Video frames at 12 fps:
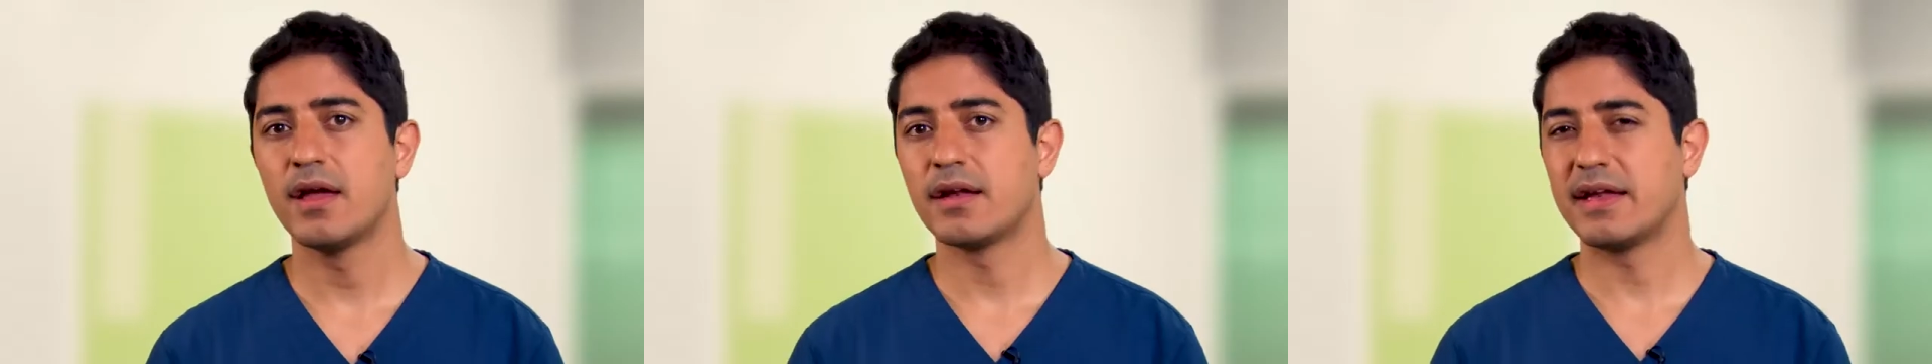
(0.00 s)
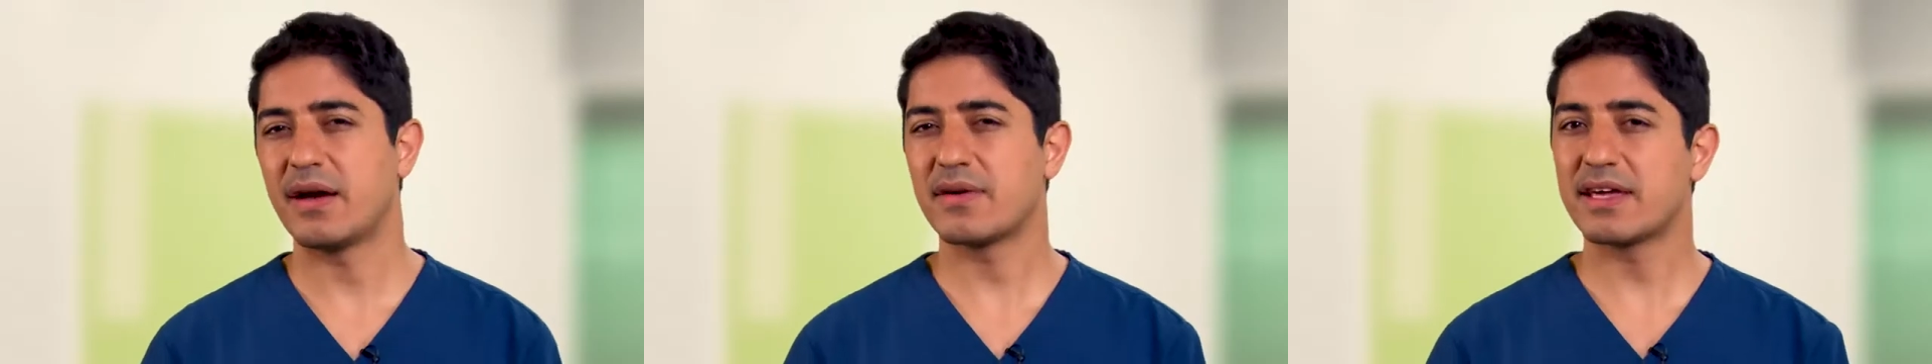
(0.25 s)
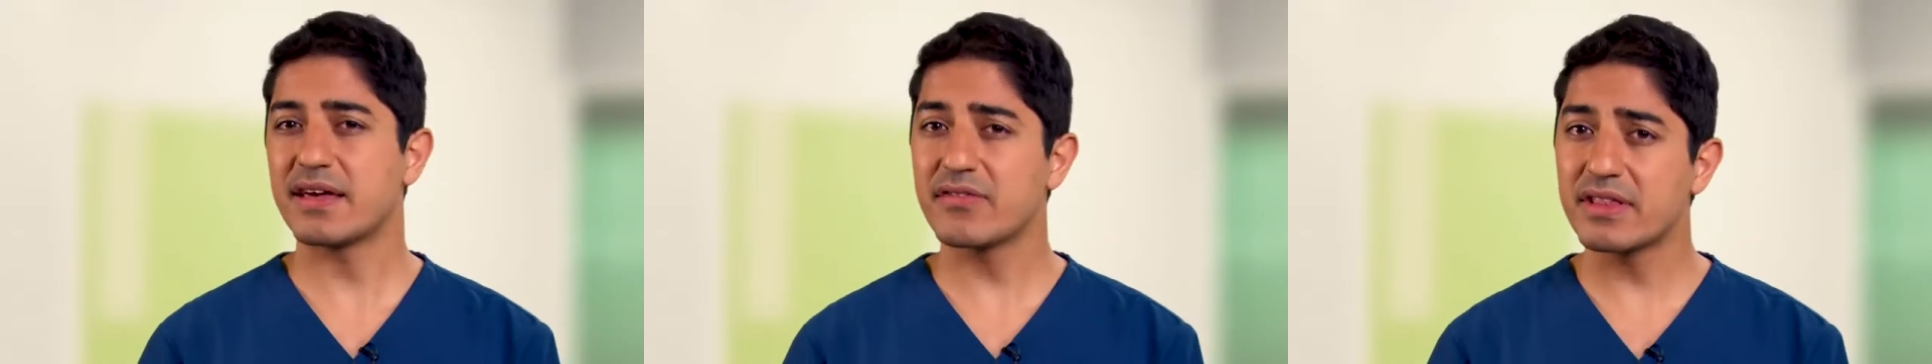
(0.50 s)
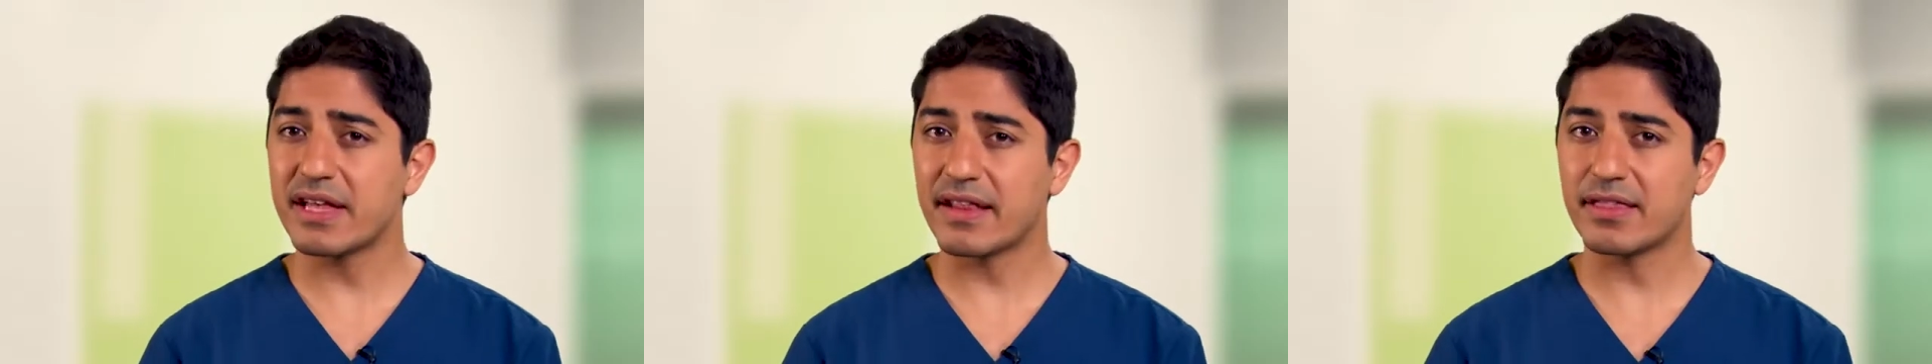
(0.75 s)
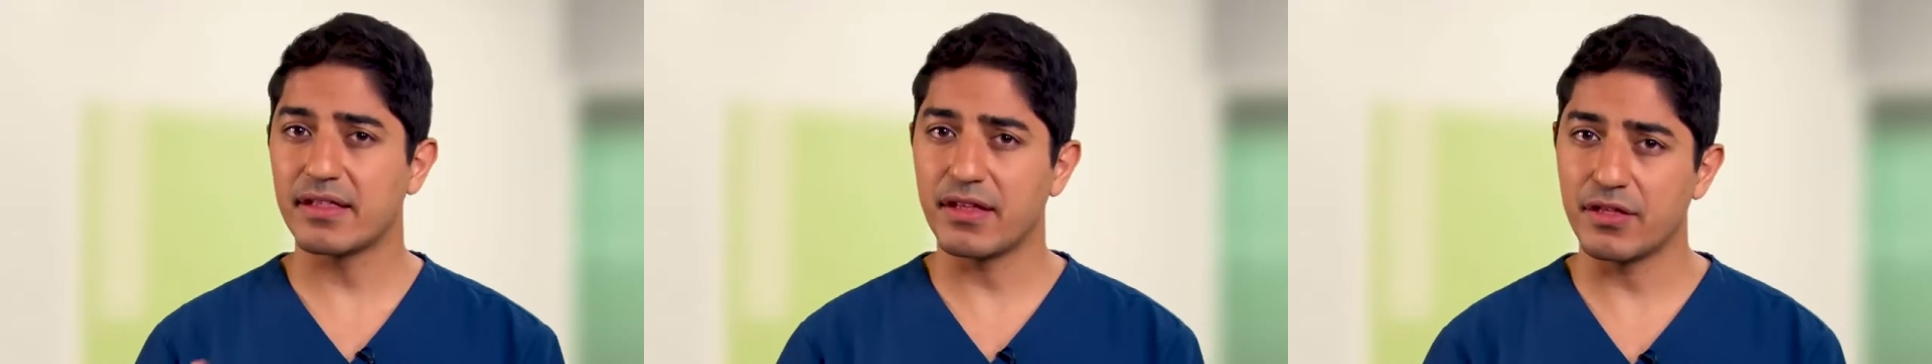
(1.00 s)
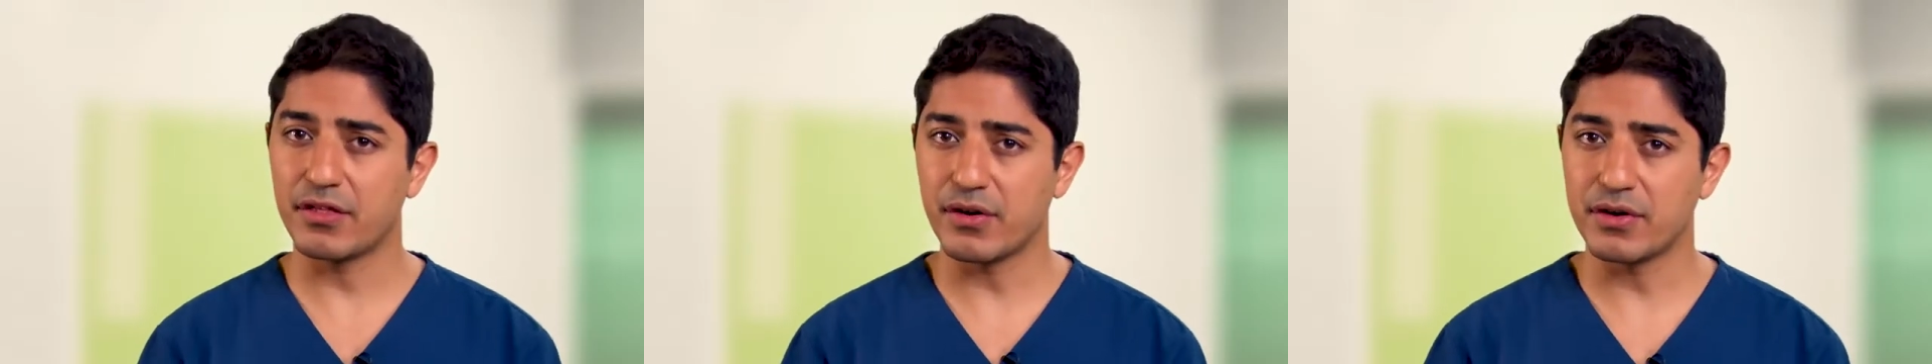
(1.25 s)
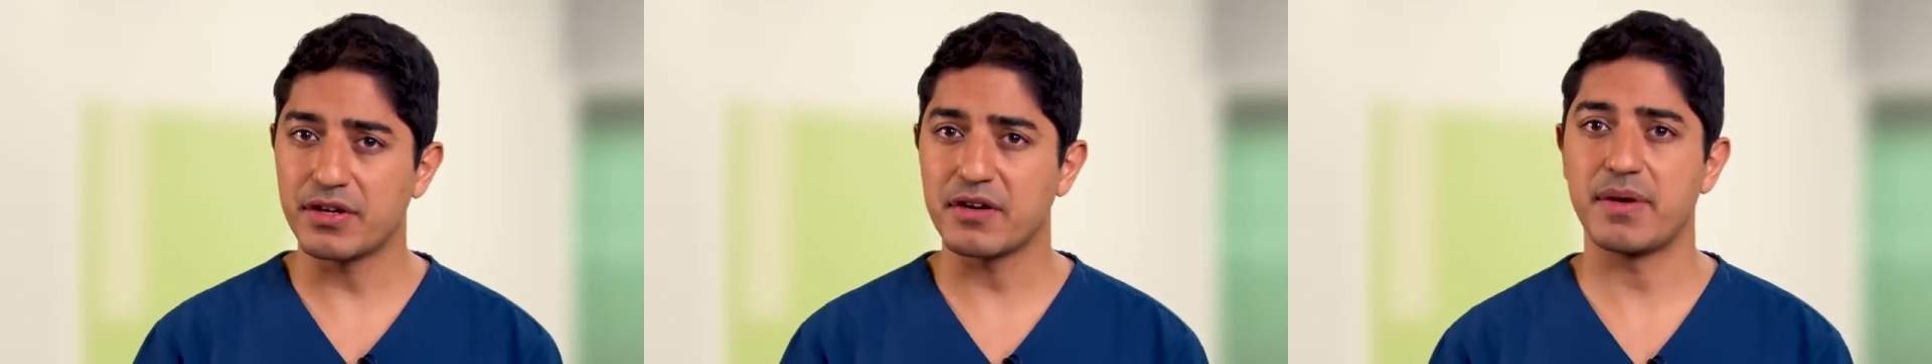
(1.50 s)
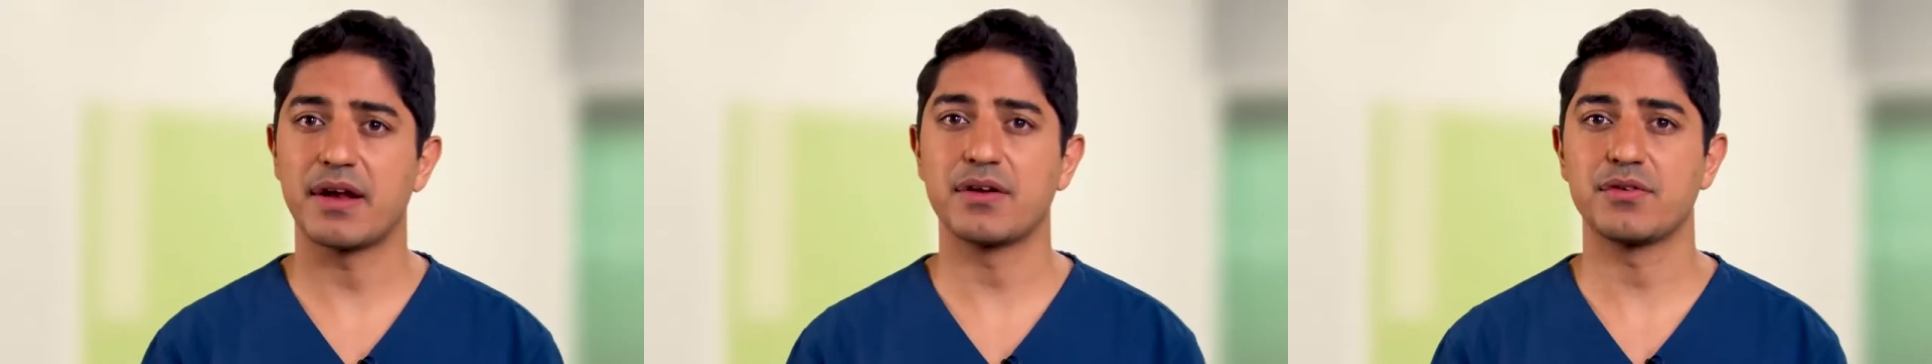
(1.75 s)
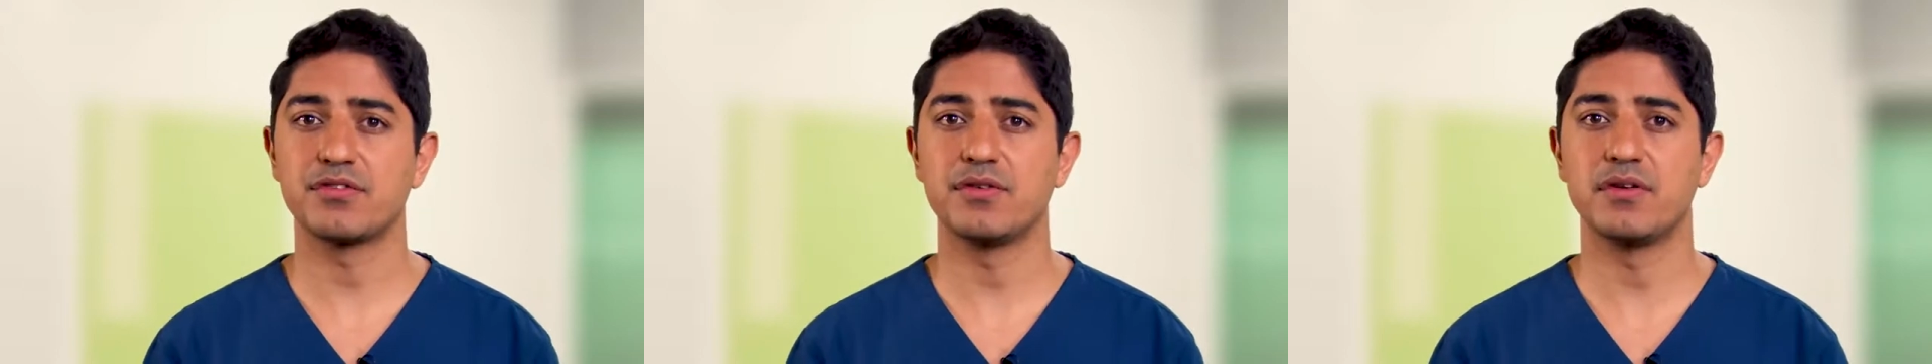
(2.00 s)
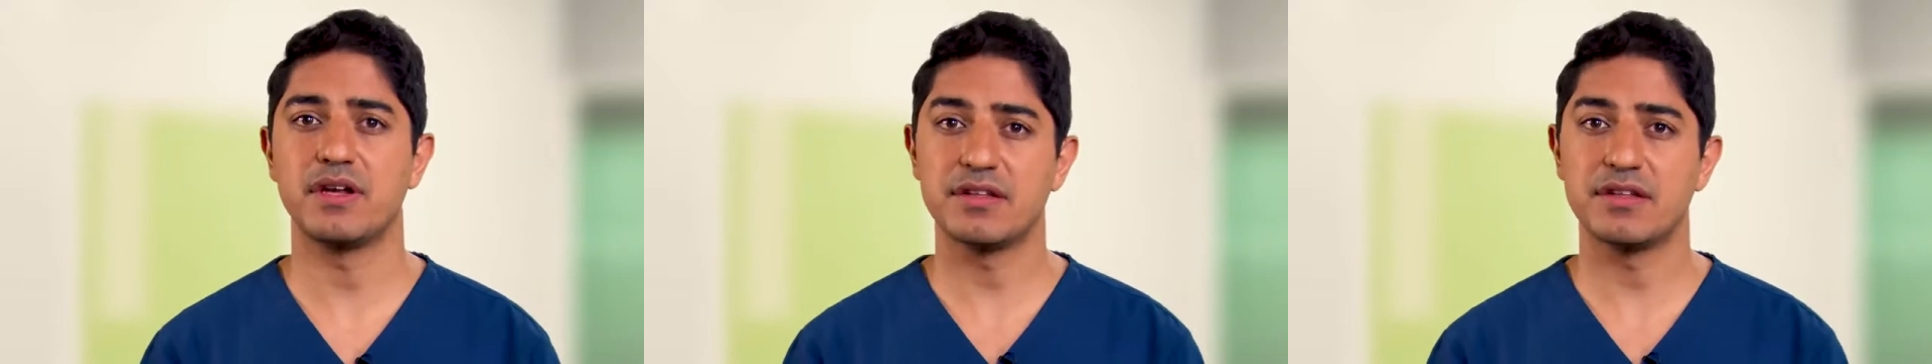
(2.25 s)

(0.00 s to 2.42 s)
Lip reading: Now, given that the third-year medical student